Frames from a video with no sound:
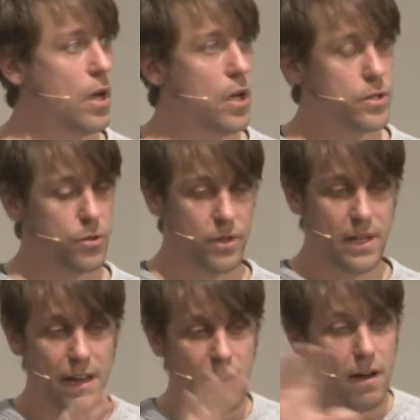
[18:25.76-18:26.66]
So
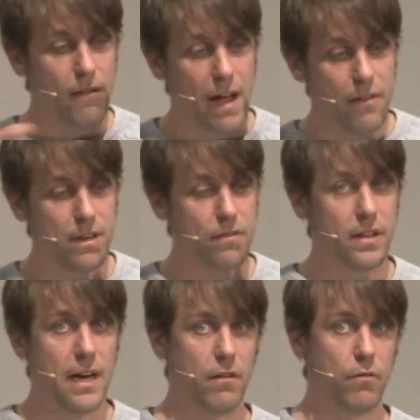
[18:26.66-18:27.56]
they have
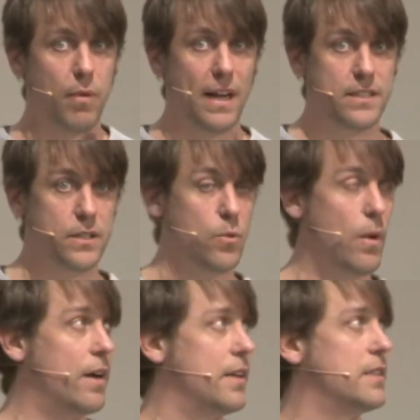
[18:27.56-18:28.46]
different kind of places where these